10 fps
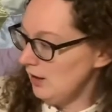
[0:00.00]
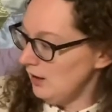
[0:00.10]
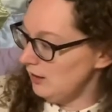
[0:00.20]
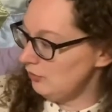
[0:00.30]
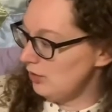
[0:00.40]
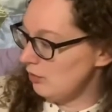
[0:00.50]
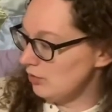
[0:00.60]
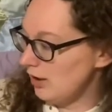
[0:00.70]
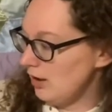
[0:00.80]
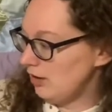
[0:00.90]
If you don't
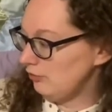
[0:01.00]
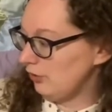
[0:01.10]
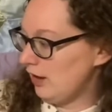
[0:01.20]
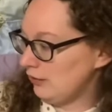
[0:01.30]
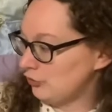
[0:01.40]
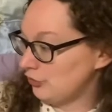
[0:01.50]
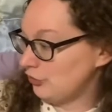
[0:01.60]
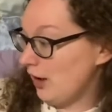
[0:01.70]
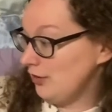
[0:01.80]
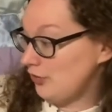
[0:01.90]
care for
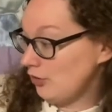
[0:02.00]
exercise,